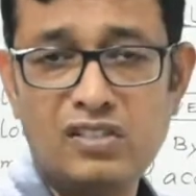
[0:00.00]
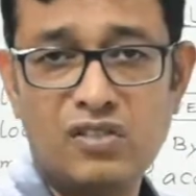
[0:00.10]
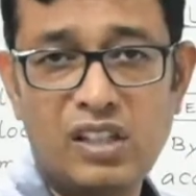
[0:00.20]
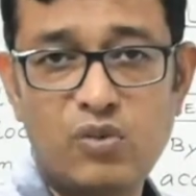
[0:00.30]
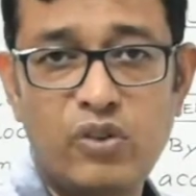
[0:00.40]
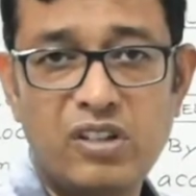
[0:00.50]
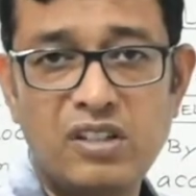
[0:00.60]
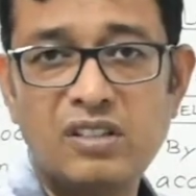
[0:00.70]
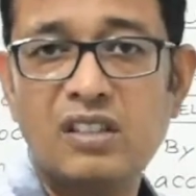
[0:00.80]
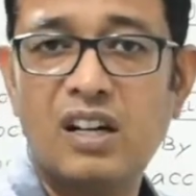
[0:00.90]
three
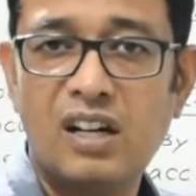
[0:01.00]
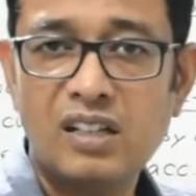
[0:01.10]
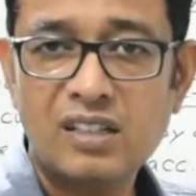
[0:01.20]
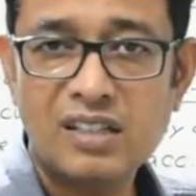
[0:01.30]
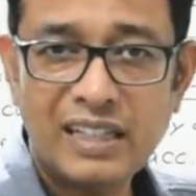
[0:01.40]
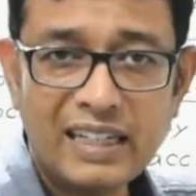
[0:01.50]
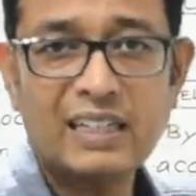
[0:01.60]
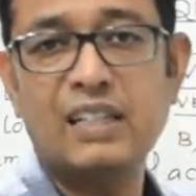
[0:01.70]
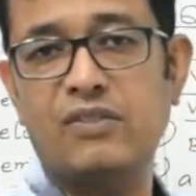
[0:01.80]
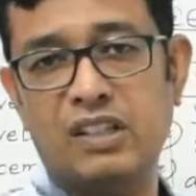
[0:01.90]
equations are
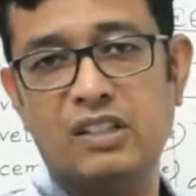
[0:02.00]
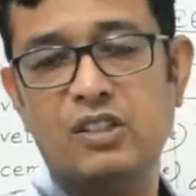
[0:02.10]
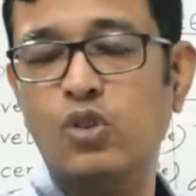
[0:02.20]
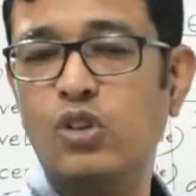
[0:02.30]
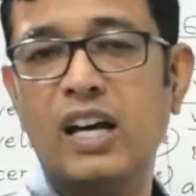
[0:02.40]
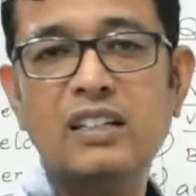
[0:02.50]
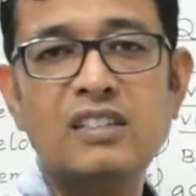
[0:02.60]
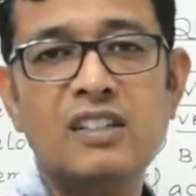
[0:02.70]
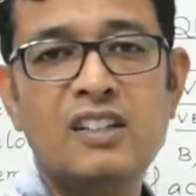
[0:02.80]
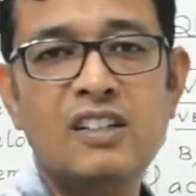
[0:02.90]
collectively known
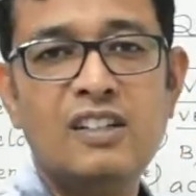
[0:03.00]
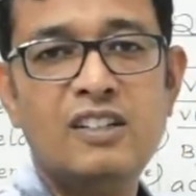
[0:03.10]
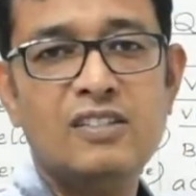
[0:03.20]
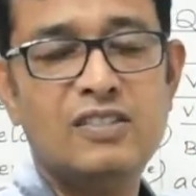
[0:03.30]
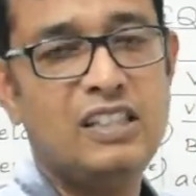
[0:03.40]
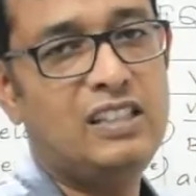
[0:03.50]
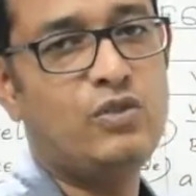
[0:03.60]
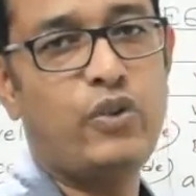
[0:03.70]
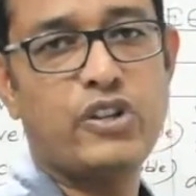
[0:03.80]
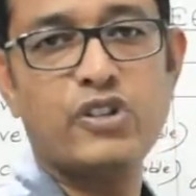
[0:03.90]
as the
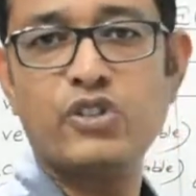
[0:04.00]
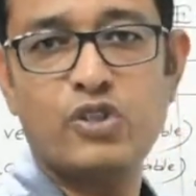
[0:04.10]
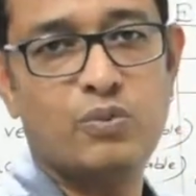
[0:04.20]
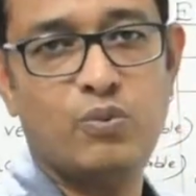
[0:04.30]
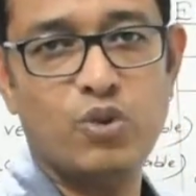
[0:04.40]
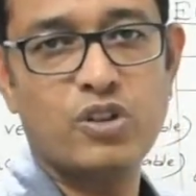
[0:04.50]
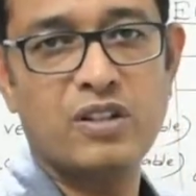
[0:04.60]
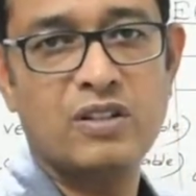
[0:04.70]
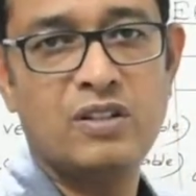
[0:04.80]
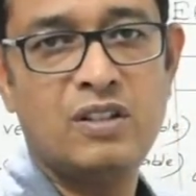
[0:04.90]
equations of motion.
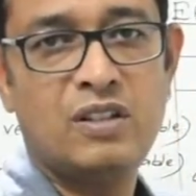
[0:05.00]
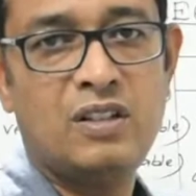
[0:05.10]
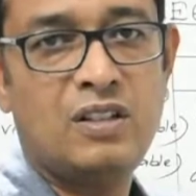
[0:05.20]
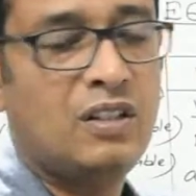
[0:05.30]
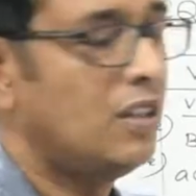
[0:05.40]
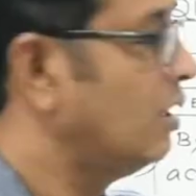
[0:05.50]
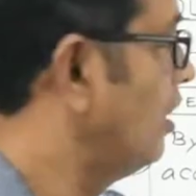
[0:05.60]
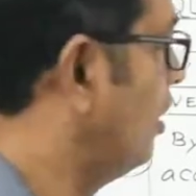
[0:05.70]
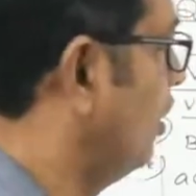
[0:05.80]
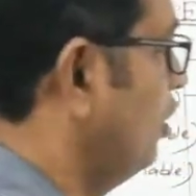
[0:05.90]

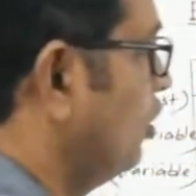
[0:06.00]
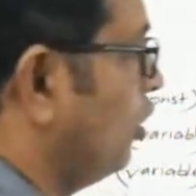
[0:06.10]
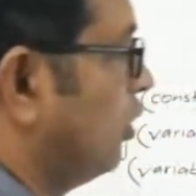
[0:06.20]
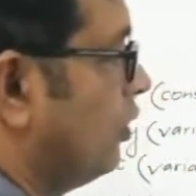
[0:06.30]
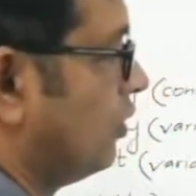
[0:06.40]
So